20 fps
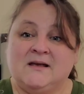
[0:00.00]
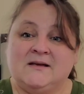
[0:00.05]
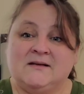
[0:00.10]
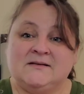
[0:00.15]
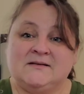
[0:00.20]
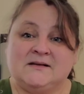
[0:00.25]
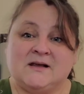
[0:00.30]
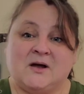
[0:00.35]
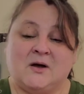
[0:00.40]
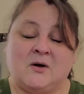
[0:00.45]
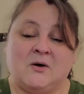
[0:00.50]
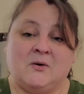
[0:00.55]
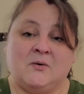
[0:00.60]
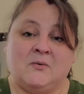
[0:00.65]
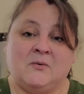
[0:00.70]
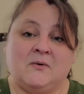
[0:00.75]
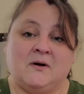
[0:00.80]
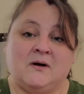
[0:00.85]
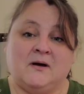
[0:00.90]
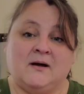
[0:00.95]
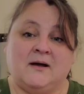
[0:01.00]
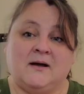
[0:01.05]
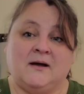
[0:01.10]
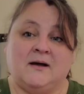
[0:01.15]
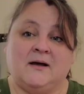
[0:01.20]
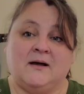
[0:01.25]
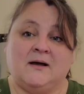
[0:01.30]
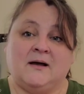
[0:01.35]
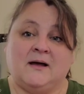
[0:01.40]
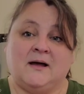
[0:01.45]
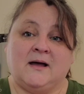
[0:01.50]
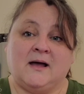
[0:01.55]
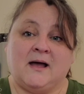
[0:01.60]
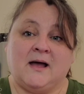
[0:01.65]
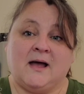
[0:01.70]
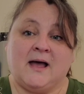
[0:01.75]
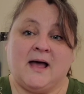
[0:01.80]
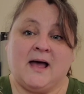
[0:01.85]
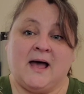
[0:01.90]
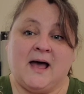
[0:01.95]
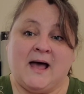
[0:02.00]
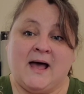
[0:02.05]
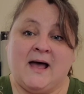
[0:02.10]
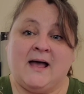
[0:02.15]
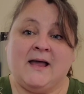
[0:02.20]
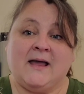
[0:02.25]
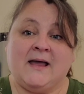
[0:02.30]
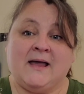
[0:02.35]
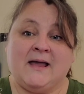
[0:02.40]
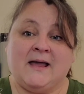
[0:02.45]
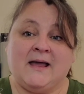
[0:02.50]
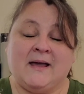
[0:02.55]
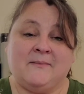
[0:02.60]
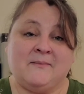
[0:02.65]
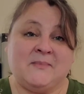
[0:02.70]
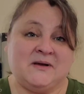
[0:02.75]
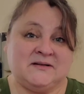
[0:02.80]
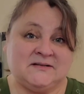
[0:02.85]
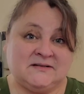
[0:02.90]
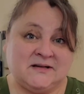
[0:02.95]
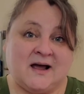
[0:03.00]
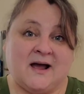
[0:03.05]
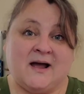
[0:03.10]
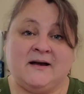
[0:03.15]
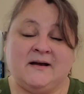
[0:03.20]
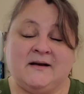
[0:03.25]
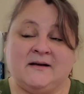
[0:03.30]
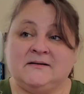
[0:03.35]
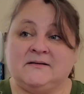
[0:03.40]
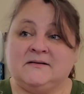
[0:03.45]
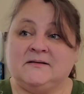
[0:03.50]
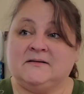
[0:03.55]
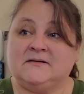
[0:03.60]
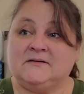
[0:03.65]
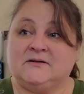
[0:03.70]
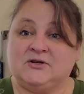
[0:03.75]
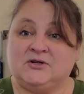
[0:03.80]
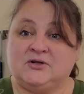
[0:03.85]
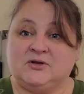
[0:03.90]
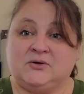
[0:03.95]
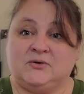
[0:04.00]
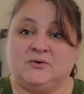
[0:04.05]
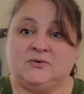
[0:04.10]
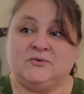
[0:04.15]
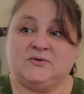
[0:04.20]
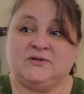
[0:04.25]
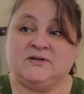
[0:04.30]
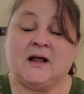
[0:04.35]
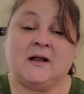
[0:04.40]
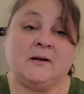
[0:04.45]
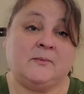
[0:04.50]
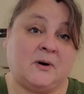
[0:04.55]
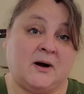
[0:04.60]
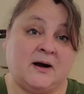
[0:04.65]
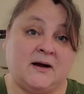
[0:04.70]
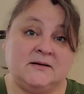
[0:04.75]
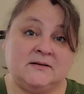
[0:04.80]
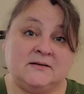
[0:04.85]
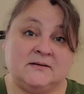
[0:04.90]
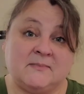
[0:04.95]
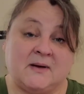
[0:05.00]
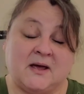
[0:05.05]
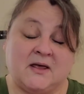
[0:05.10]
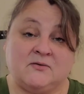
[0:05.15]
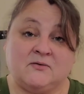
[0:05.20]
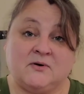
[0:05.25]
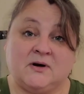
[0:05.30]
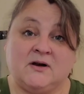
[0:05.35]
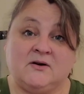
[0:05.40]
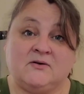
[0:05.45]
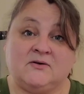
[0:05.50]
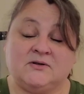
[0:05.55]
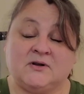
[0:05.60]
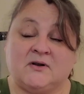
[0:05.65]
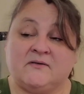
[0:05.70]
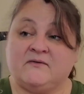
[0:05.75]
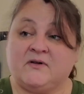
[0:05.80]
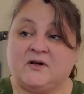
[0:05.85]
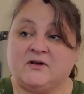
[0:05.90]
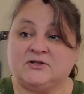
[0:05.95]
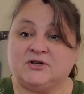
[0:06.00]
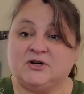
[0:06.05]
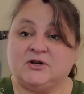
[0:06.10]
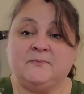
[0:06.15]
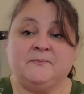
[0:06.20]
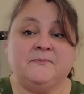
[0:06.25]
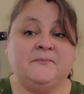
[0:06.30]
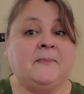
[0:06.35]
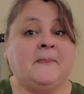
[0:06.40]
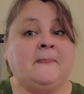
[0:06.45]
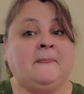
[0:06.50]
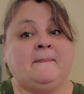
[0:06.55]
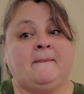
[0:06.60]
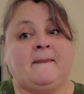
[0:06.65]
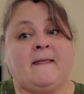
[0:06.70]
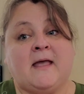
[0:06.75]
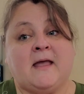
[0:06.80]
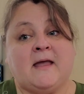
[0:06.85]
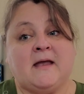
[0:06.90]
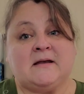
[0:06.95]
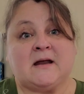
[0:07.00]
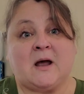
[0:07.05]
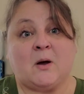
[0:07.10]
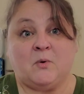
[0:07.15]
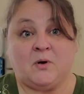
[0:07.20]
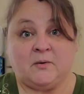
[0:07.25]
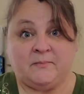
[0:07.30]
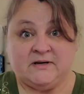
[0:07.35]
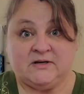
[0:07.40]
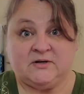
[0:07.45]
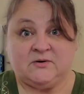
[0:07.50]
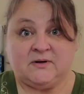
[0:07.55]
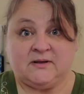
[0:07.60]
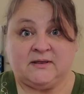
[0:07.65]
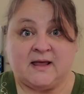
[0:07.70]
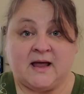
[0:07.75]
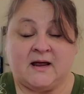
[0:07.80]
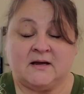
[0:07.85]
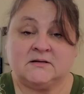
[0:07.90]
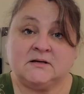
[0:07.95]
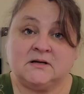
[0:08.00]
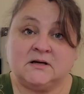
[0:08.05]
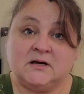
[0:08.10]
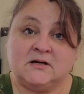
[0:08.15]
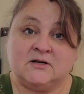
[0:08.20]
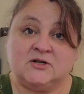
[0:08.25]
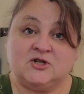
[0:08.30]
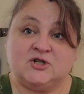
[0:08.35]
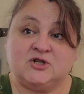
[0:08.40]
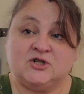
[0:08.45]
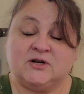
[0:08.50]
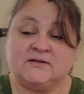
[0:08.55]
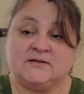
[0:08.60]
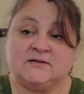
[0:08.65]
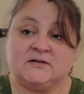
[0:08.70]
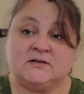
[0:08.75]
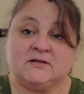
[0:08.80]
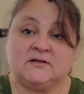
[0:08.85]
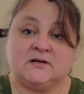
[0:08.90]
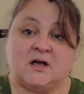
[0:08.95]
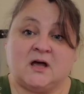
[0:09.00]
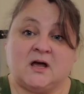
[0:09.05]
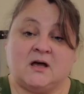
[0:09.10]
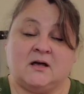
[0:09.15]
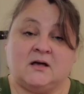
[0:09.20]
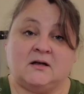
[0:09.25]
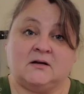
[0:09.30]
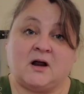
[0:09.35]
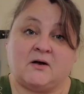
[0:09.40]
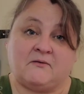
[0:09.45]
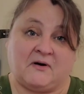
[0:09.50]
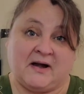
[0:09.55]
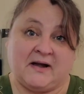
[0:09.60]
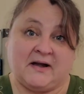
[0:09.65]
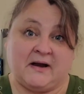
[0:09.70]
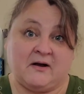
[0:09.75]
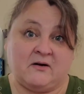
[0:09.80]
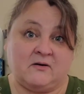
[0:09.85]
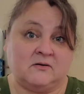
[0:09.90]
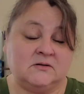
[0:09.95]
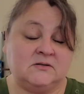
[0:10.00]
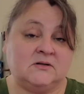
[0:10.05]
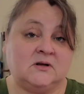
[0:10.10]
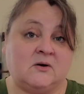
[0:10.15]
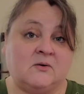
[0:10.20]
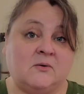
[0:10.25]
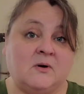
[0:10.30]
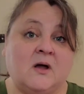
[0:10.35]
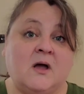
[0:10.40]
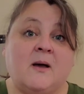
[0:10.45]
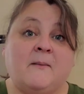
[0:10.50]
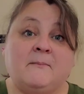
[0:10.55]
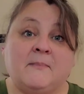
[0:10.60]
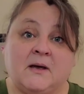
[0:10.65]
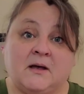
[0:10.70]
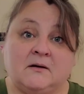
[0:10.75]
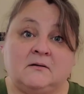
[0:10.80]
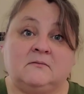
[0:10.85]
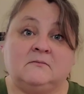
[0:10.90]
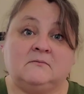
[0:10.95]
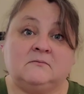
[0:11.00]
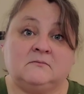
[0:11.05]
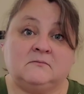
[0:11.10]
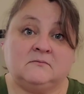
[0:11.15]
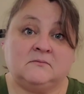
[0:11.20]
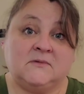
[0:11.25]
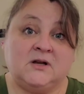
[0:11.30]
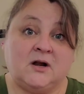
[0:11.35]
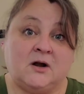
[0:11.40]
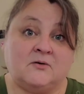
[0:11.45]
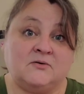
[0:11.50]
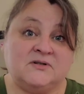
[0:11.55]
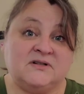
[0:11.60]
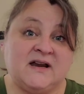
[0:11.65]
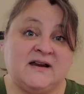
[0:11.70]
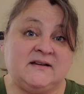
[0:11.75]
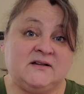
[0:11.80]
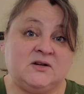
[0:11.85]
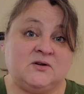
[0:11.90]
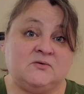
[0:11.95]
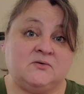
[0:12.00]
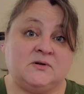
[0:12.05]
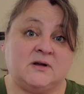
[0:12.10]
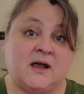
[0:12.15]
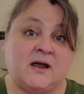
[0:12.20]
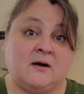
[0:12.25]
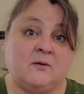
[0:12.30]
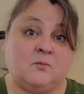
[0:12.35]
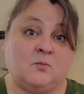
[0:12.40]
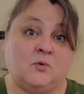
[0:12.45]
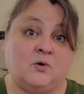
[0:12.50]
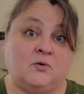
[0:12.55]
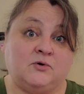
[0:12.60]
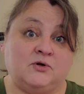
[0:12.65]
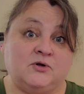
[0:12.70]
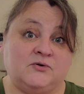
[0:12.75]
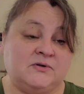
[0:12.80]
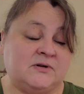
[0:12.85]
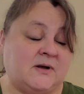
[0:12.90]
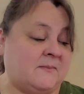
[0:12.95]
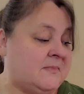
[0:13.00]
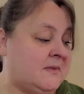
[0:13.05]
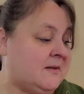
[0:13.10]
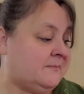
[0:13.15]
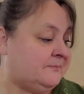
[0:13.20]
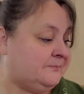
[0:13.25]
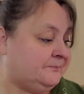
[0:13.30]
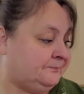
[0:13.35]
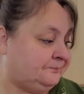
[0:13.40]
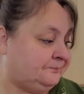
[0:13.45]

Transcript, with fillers: so I am excited to celebrate my three years on Floss and I will be doing that. It's just uh, not right now. So, but you know, stay tuned and we'll do something.